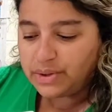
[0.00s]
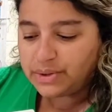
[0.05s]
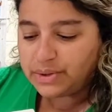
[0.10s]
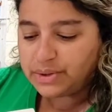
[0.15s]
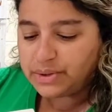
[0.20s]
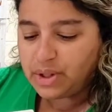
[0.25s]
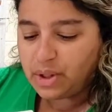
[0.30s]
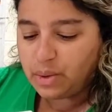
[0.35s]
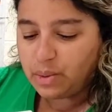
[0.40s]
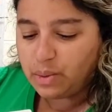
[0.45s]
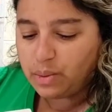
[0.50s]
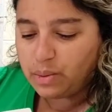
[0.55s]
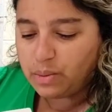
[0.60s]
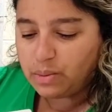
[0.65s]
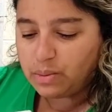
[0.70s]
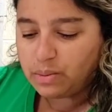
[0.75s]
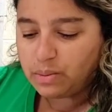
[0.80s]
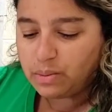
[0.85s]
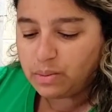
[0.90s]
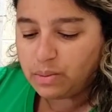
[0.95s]
So
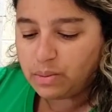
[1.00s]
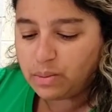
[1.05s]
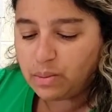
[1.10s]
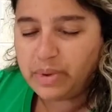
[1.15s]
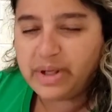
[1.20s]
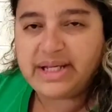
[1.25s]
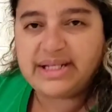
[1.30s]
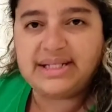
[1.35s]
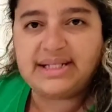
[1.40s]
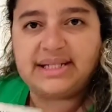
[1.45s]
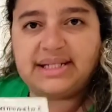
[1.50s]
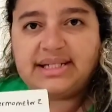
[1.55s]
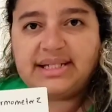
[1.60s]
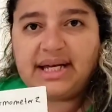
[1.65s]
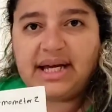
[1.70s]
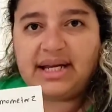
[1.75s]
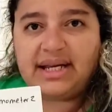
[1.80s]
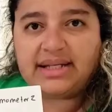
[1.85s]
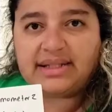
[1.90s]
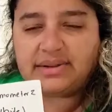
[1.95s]
what does this
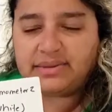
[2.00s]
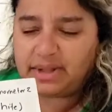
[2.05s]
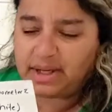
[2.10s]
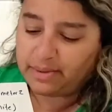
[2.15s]
tell us?